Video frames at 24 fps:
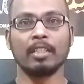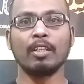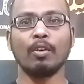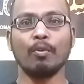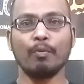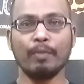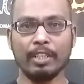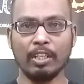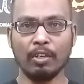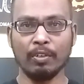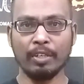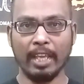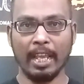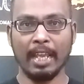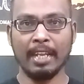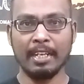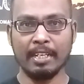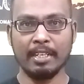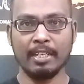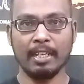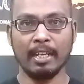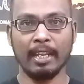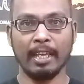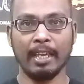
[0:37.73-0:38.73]
Now without
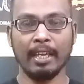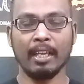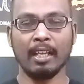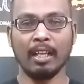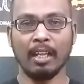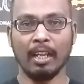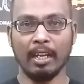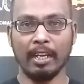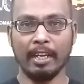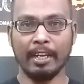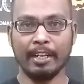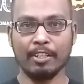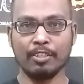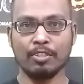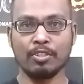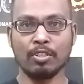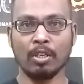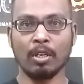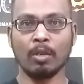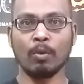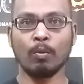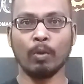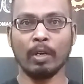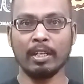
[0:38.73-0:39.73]
any delay, let us
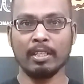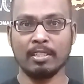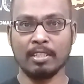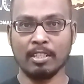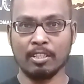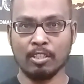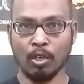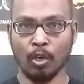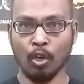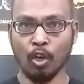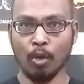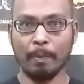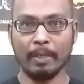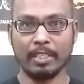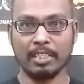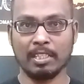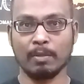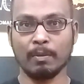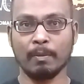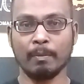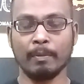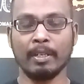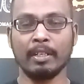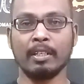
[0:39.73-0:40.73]
know what is this hope
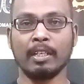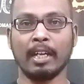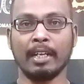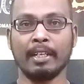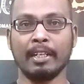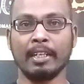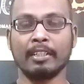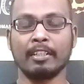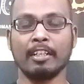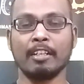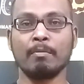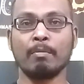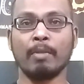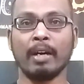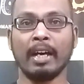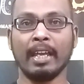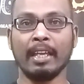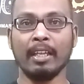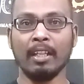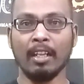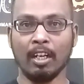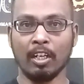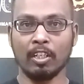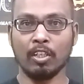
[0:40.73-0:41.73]
experiment conducted
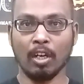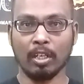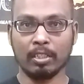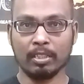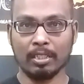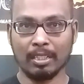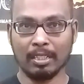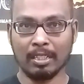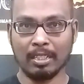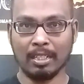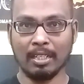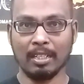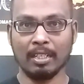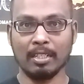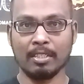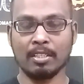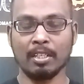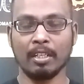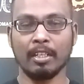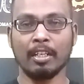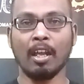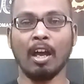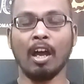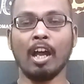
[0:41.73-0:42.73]
by Dr.
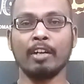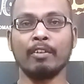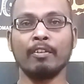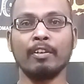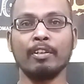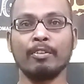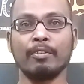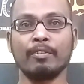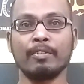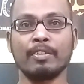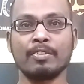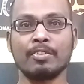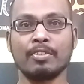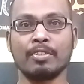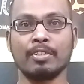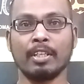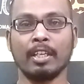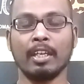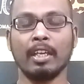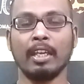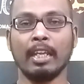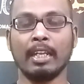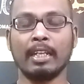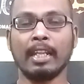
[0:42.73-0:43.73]
Curt in Harvard
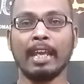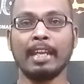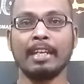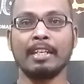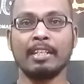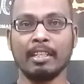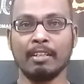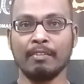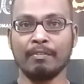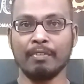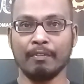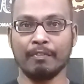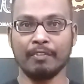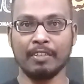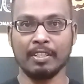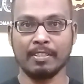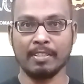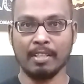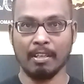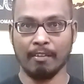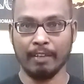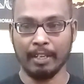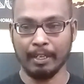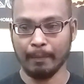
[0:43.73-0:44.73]
University in
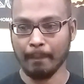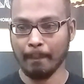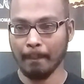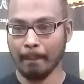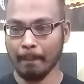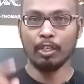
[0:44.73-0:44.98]
1957.